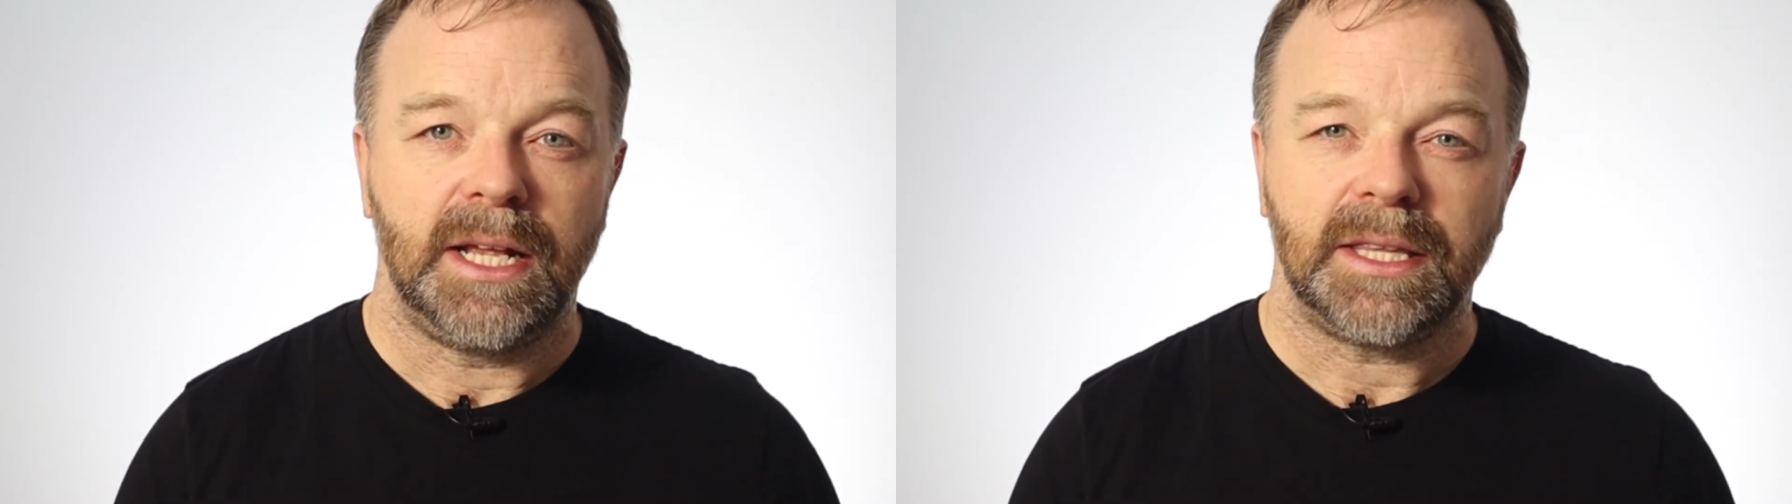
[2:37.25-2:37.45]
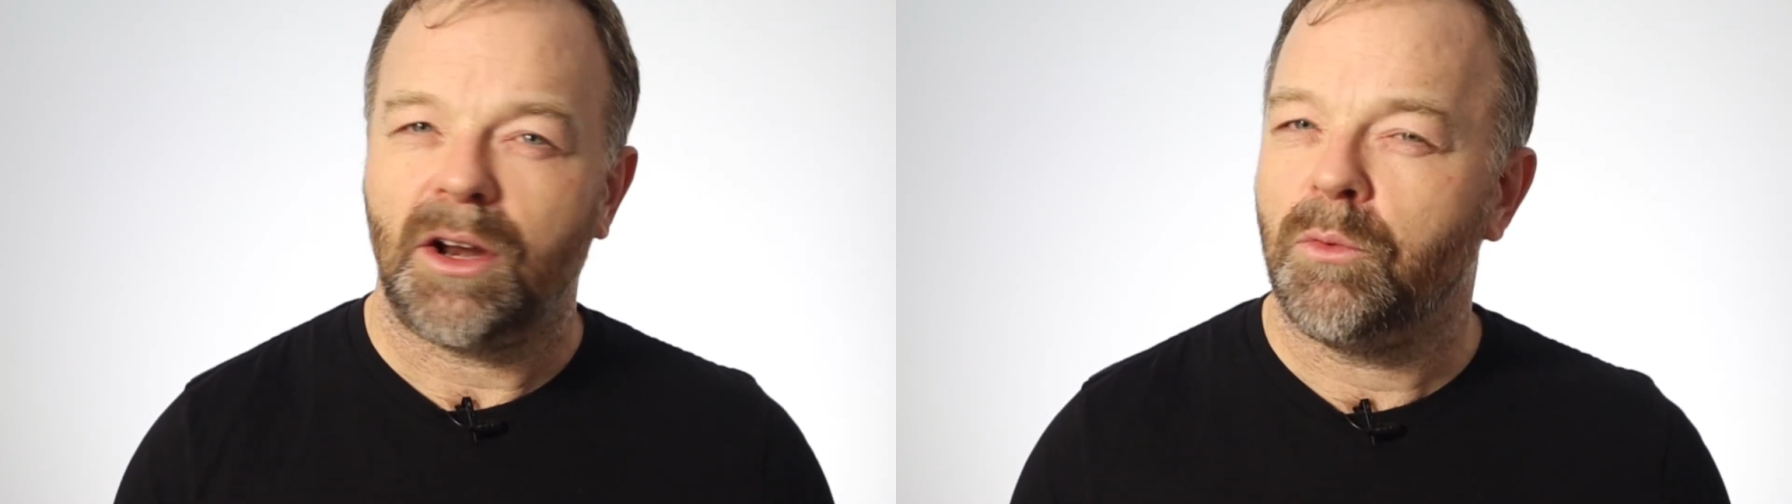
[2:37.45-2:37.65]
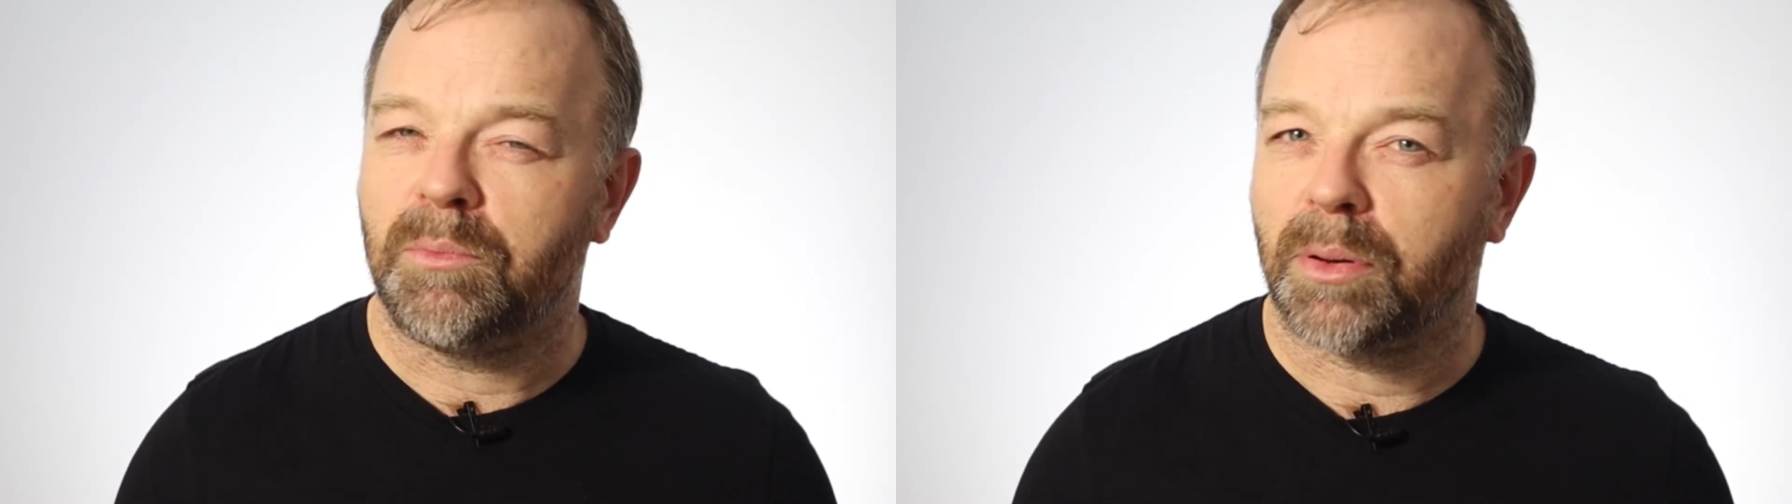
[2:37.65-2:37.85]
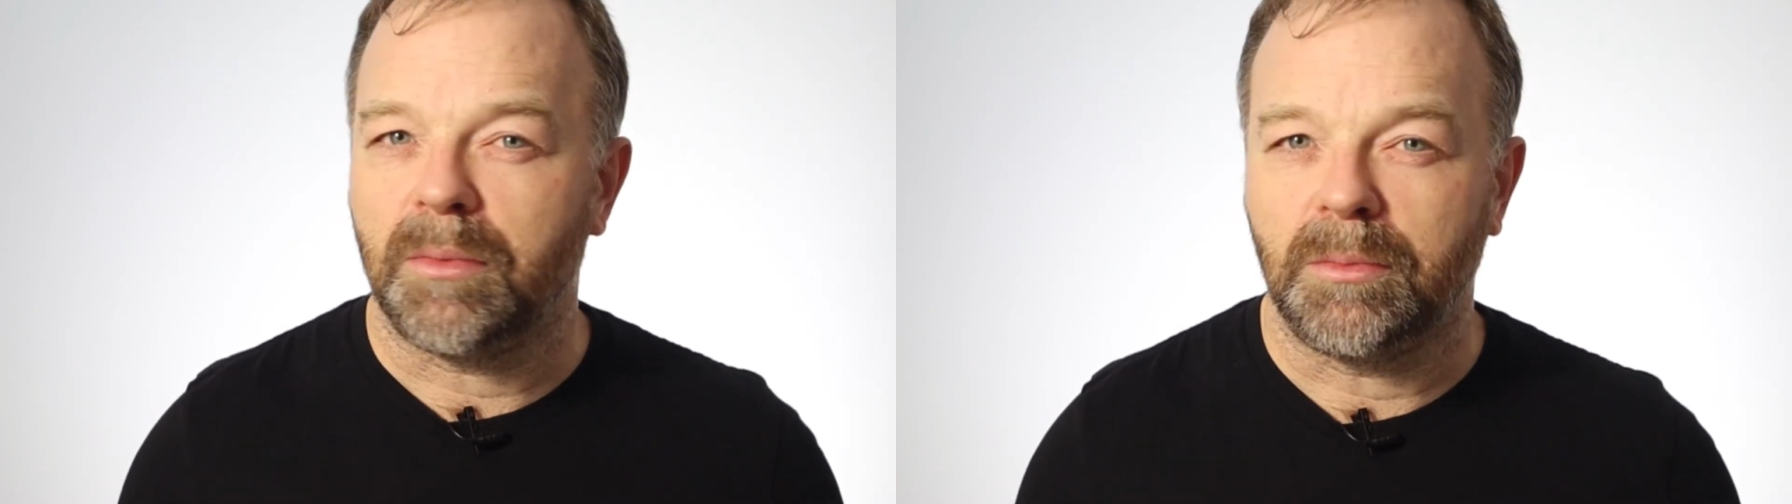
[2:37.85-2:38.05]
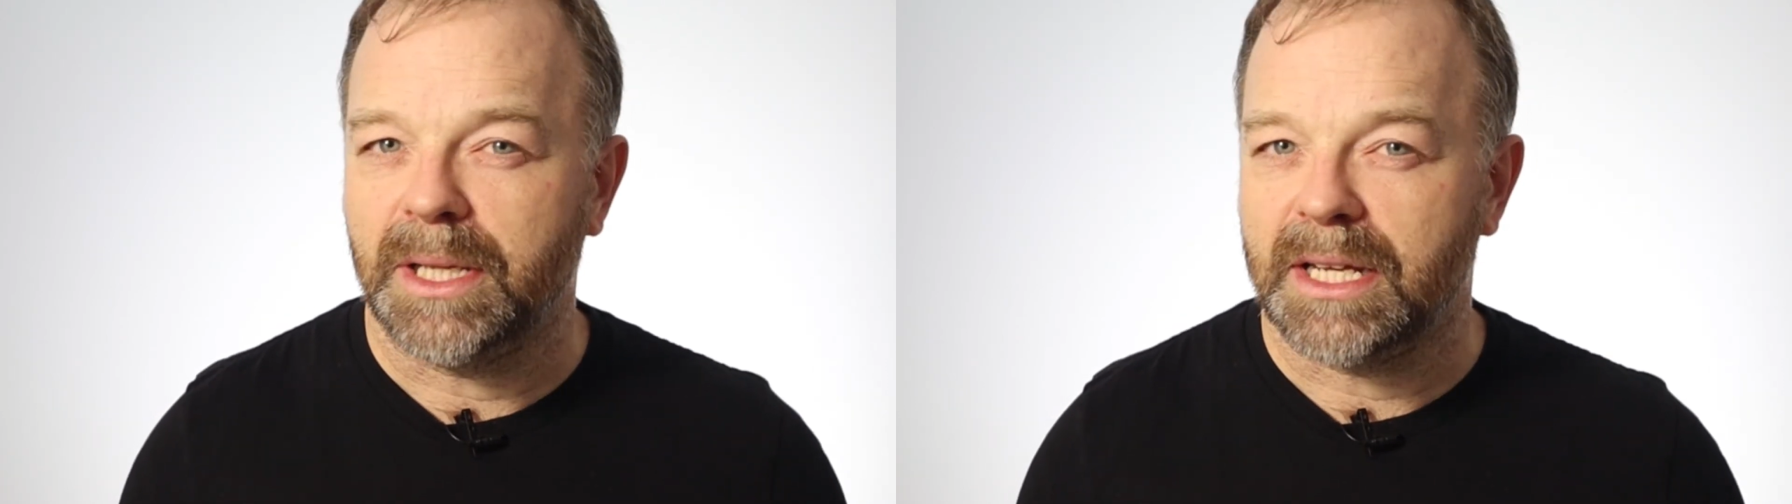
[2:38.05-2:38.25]
that I would
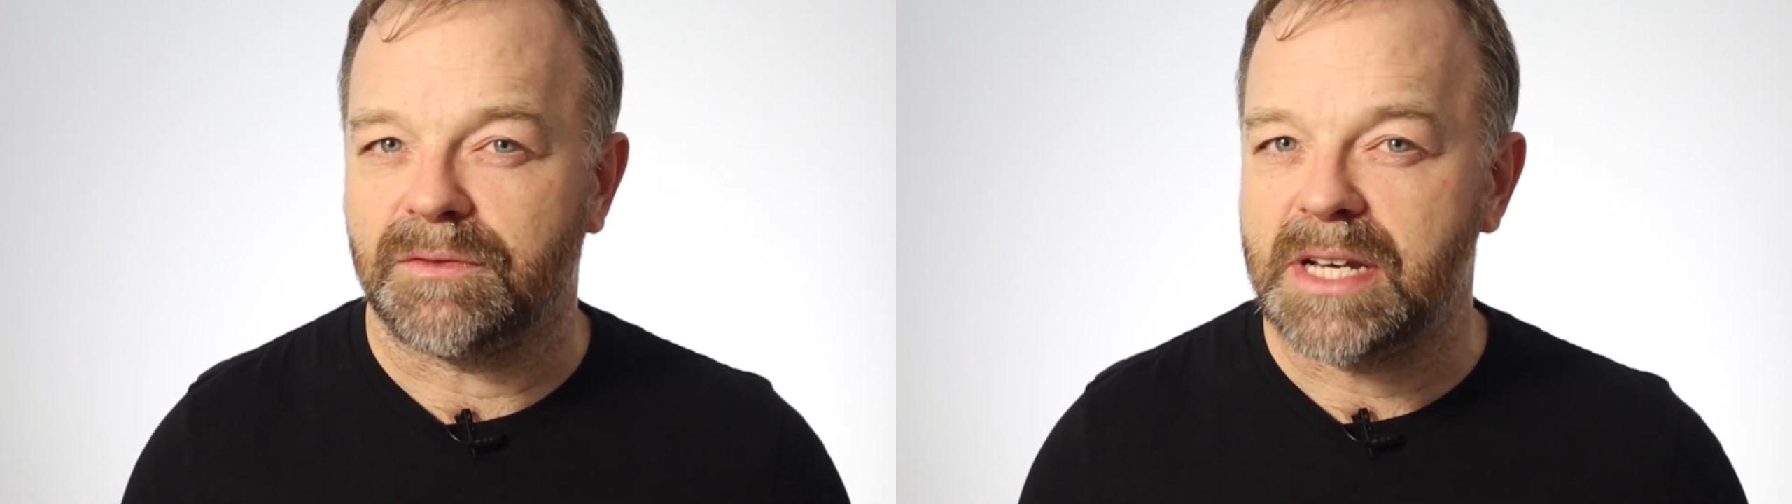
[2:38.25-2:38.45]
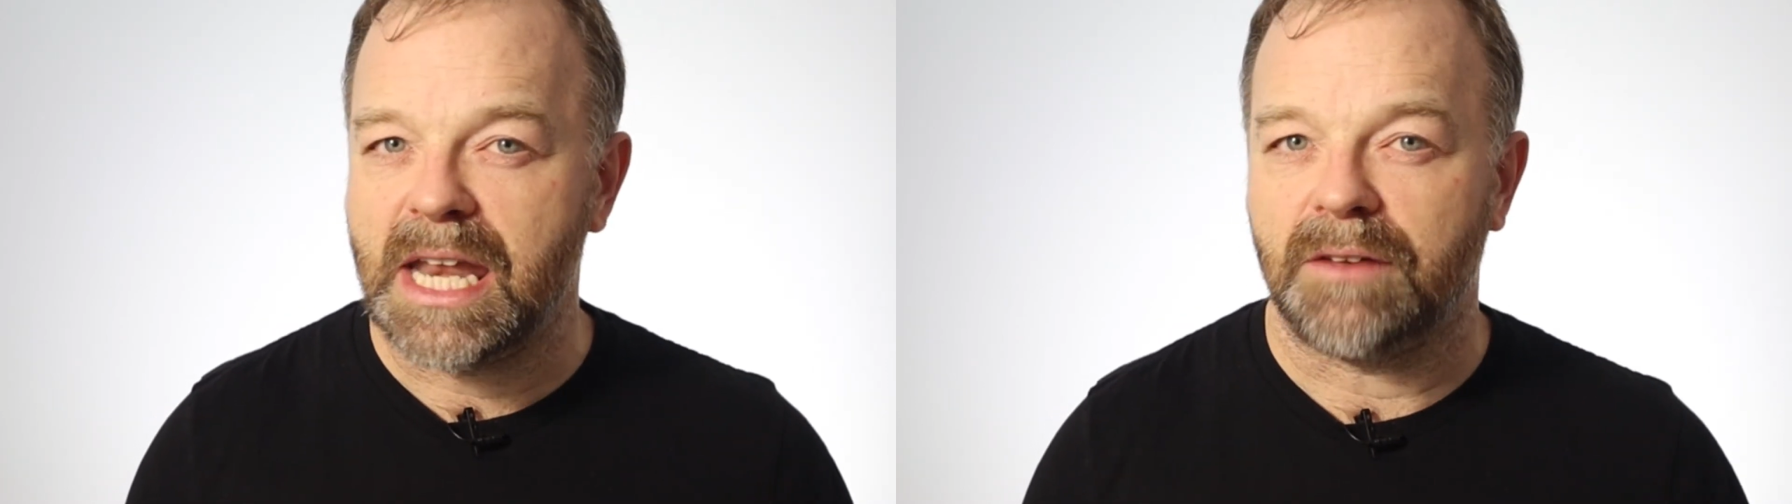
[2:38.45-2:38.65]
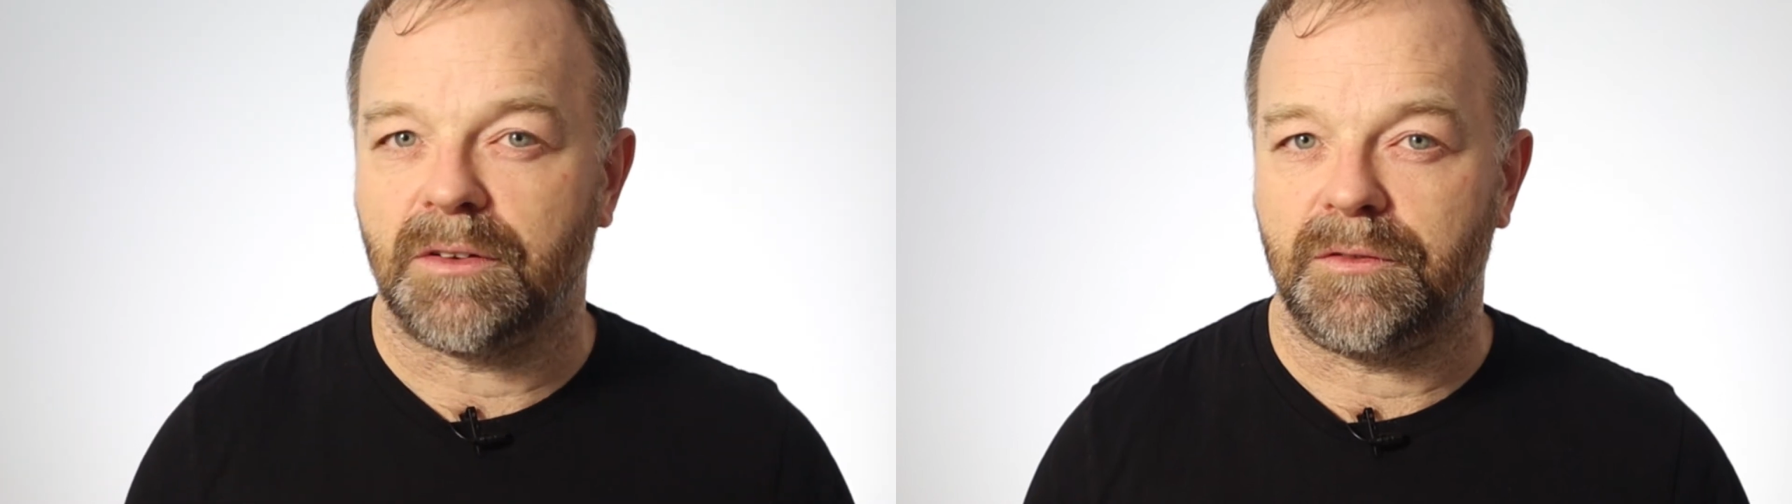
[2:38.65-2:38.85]
probably have never